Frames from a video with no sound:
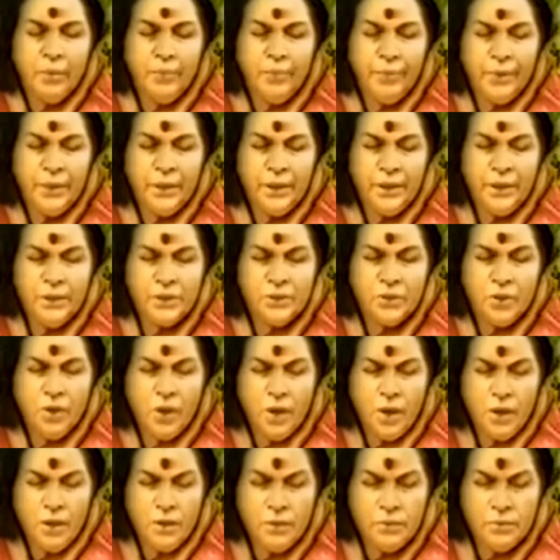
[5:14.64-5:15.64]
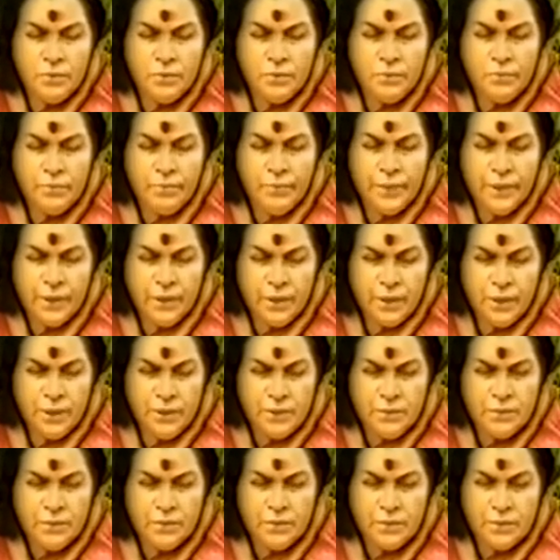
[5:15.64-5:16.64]
He is called because
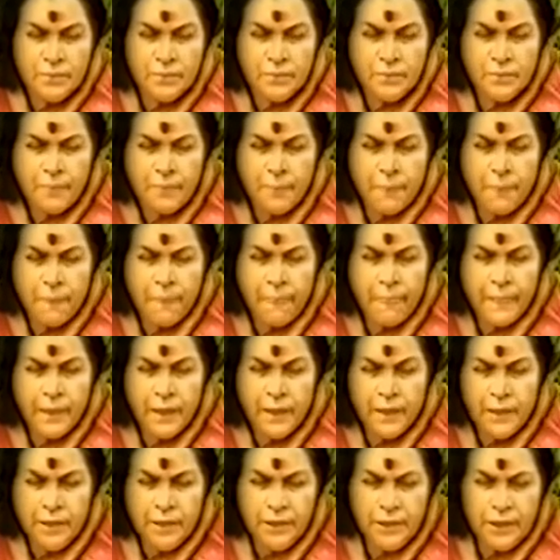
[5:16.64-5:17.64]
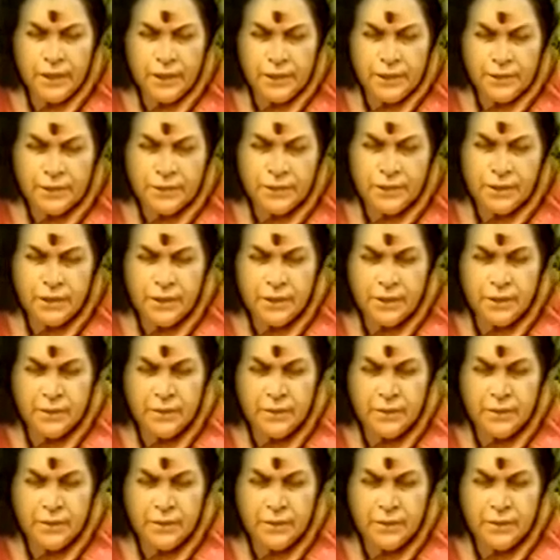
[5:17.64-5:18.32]
he reached the